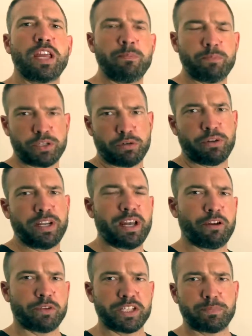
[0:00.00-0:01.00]
in between
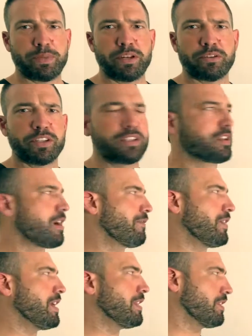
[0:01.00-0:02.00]
our rest periods
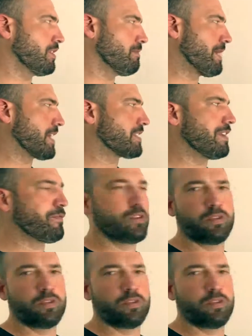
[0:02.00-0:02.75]
of either the max effort